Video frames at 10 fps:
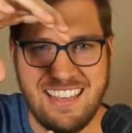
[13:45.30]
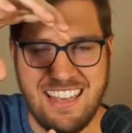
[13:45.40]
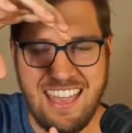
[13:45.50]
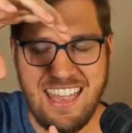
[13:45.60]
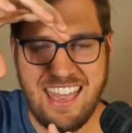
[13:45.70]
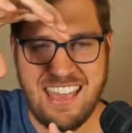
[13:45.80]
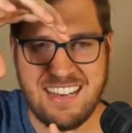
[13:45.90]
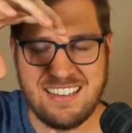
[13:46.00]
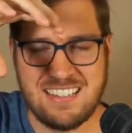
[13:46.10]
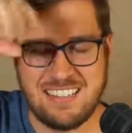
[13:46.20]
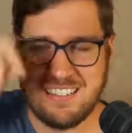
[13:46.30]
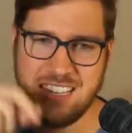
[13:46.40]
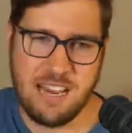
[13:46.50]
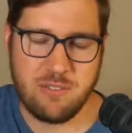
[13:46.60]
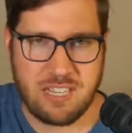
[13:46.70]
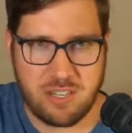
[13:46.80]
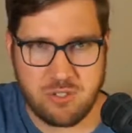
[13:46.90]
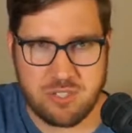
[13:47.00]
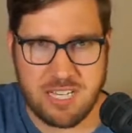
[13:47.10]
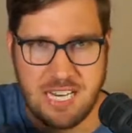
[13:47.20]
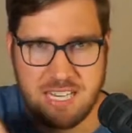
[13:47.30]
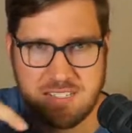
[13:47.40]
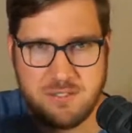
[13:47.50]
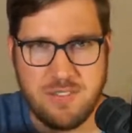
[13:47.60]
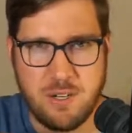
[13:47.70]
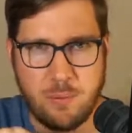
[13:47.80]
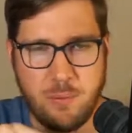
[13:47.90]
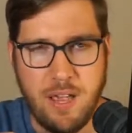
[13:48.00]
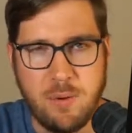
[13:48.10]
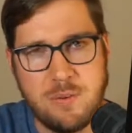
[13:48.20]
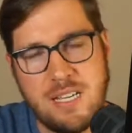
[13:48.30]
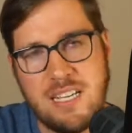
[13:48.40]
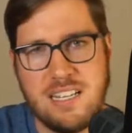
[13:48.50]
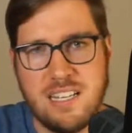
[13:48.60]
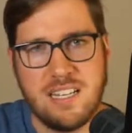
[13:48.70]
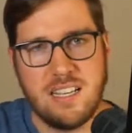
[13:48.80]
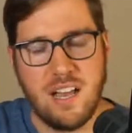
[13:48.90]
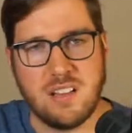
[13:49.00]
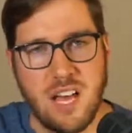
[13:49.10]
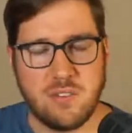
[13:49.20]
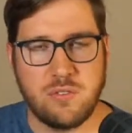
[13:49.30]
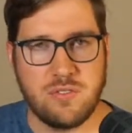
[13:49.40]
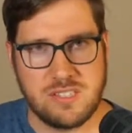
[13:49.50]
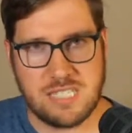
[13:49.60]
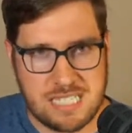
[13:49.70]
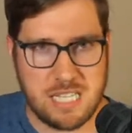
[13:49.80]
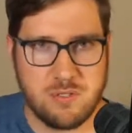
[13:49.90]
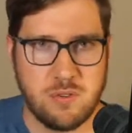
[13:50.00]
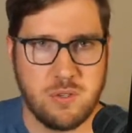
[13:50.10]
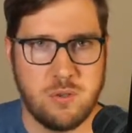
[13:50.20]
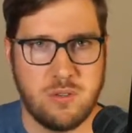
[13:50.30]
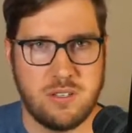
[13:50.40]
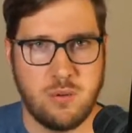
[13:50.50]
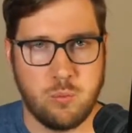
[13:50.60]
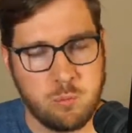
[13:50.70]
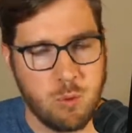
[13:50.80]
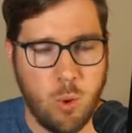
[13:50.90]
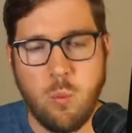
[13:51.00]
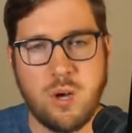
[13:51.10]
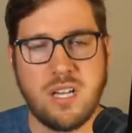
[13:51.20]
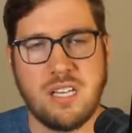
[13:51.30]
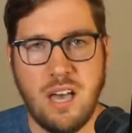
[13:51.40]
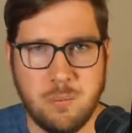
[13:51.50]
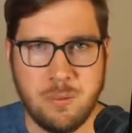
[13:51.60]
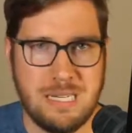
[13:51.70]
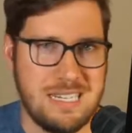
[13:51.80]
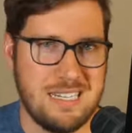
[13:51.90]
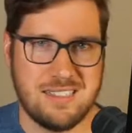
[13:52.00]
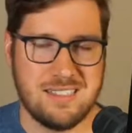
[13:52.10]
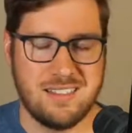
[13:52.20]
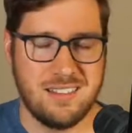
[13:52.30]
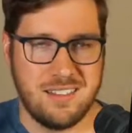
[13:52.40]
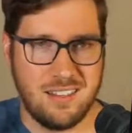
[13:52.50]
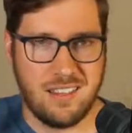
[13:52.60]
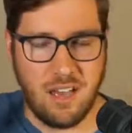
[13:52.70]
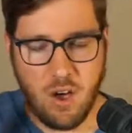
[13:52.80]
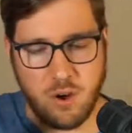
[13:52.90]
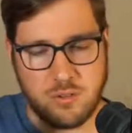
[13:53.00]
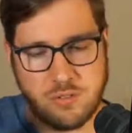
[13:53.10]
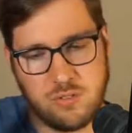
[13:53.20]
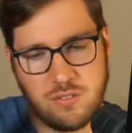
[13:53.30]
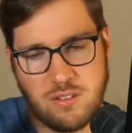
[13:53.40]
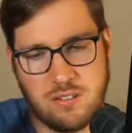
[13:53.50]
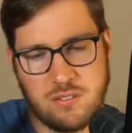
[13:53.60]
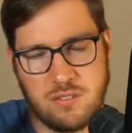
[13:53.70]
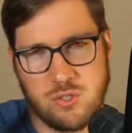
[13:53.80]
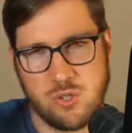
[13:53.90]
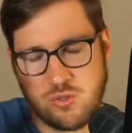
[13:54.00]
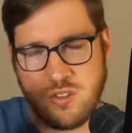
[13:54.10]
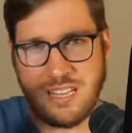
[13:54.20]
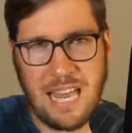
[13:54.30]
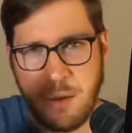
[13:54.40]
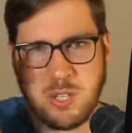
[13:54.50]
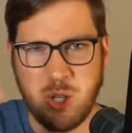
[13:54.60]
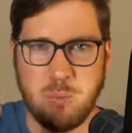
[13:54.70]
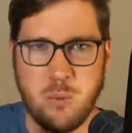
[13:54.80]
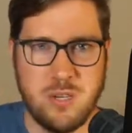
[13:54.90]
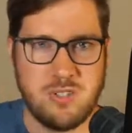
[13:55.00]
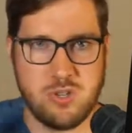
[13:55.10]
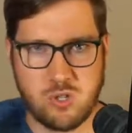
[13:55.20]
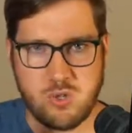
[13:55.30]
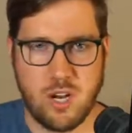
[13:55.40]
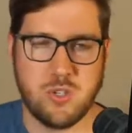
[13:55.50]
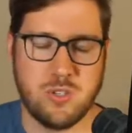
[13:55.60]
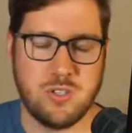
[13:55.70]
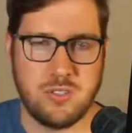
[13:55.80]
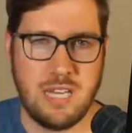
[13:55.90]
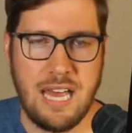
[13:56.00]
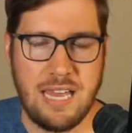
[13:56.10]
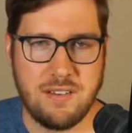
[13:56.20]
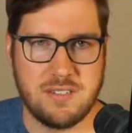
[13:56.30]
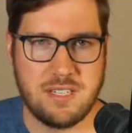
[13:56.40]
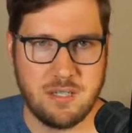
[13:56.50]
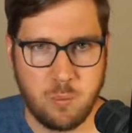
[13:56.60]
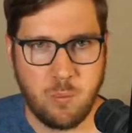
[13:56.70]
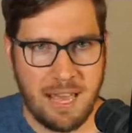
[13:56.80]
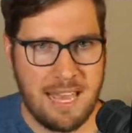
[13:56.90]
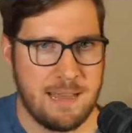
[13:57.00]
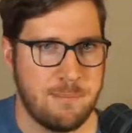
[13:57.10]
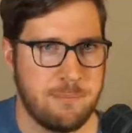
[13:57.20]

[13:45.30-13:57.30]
and then everything else just kind of has to fit around it. A lot of successful remote work companies are allowing their employees to structure their lives in a way